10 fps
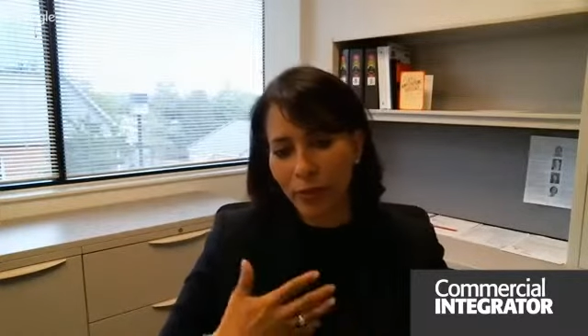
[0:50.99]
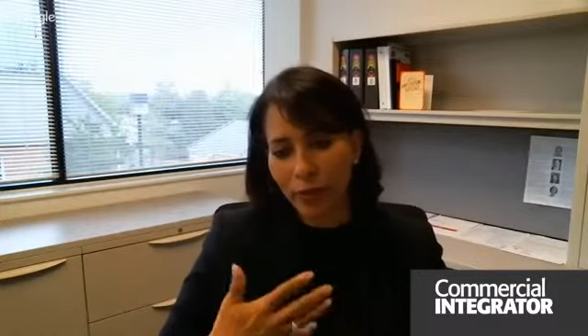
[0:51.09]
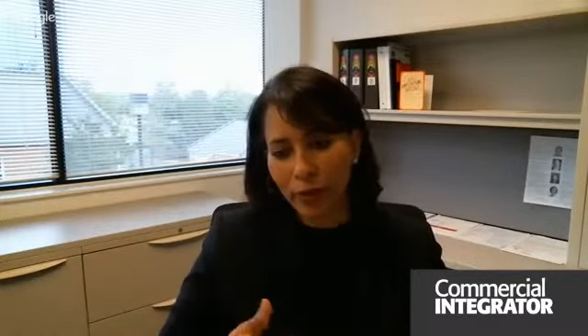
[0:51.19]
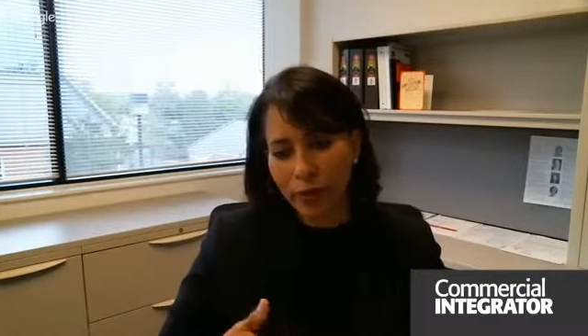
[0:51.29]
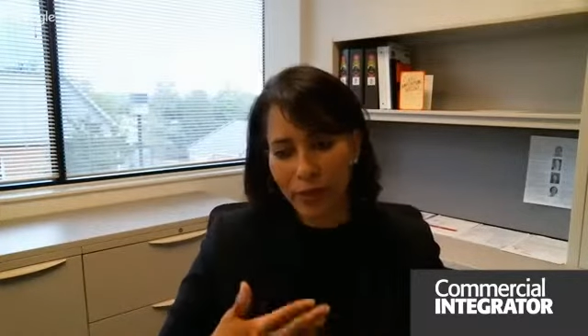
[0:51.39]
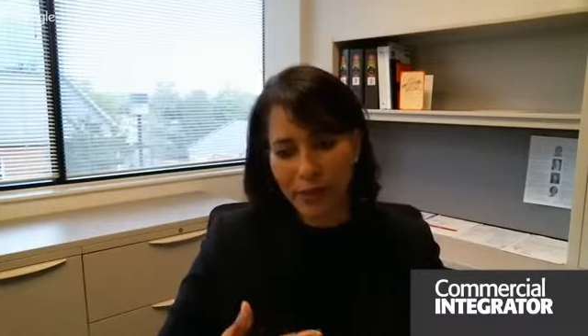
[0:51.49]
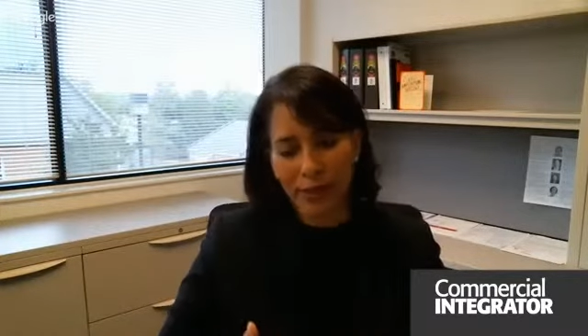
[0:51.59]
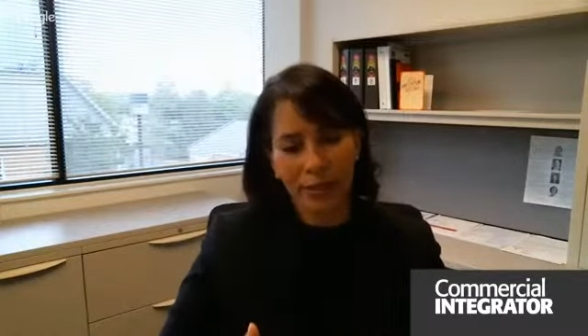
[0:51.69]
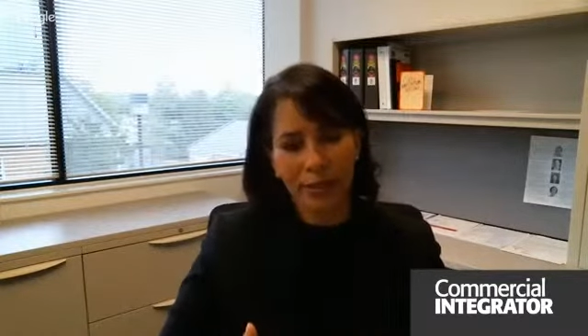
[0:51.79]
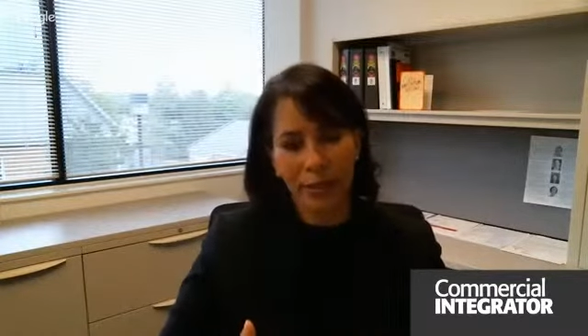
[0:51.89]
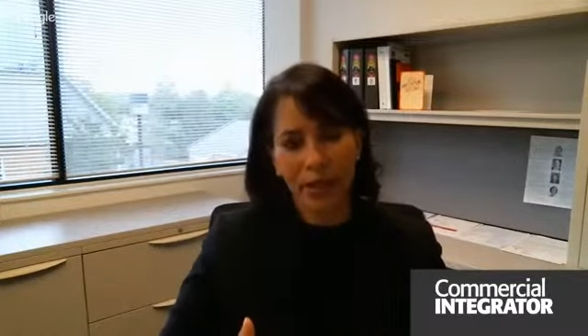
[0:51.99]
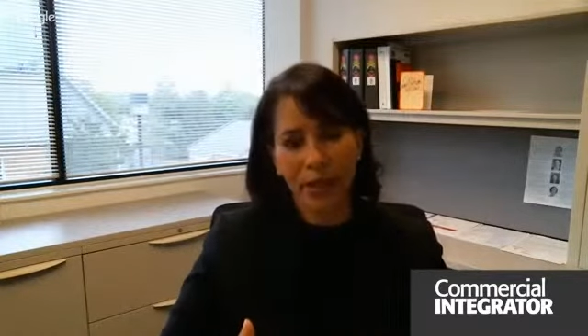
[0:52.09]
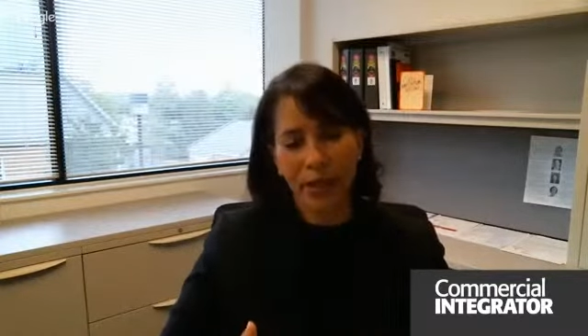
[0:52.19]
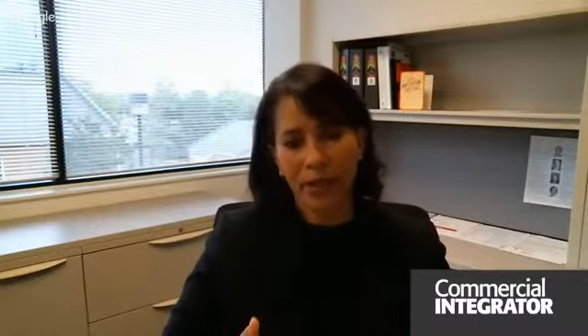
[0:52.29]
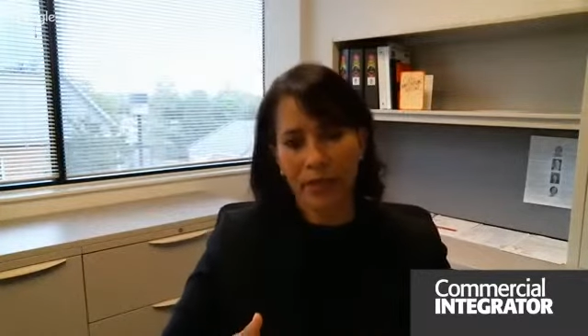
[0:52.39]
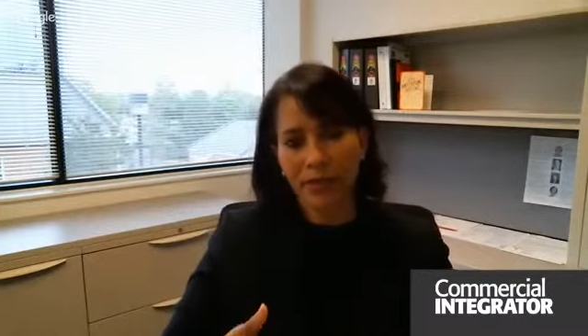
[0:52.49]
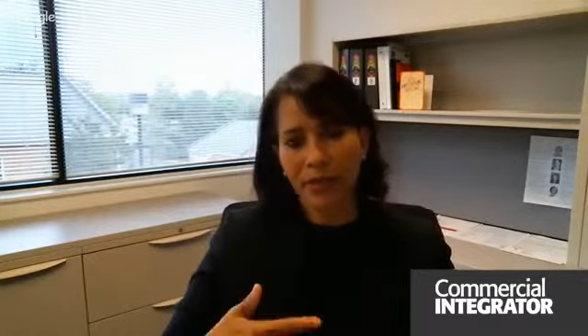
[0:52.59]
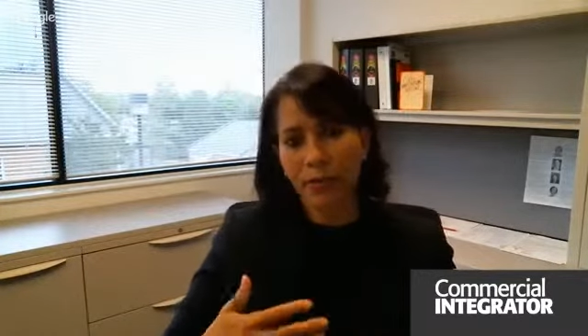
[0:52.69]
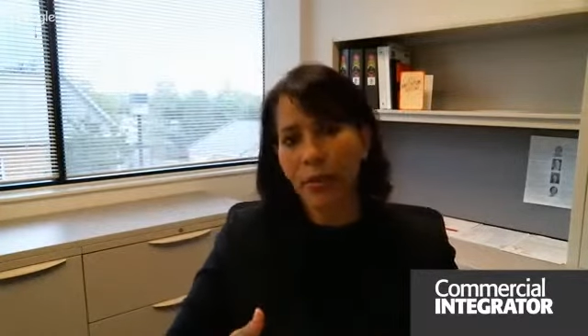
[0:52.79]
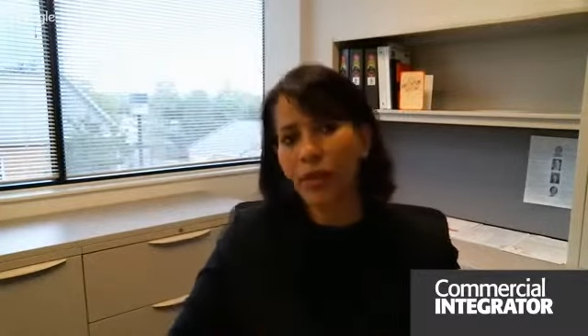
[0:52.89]
really excites me is to
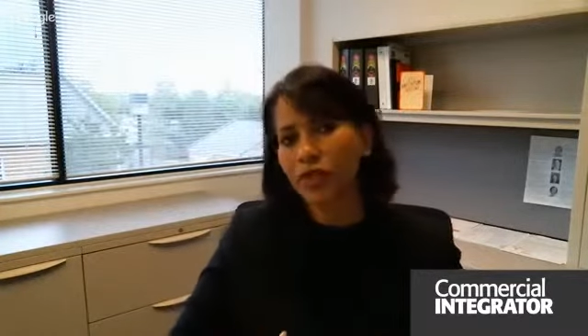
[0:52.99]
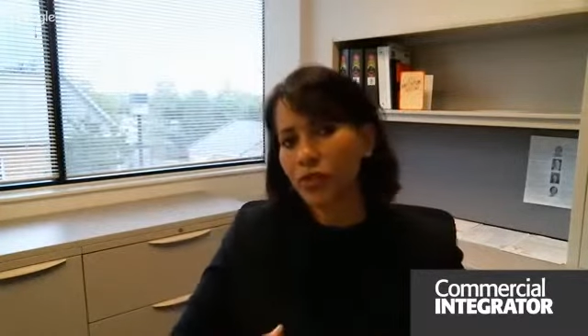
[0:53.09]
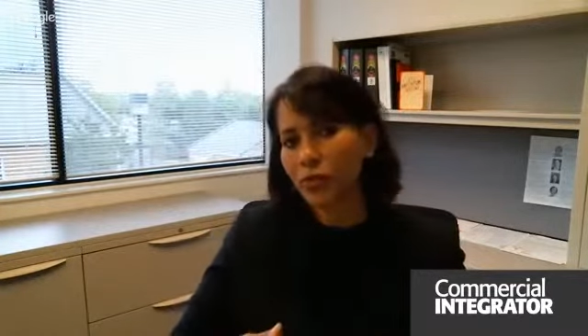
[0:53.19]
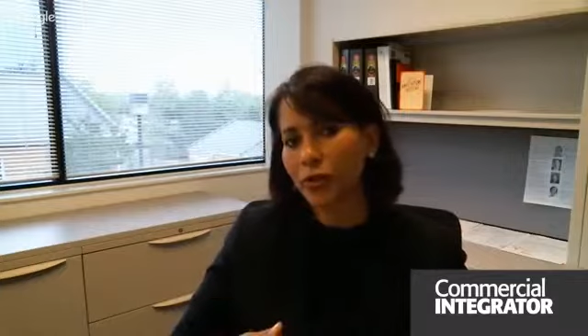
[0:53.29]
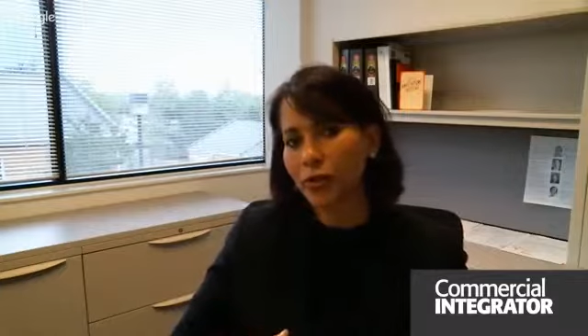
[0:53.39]
make sure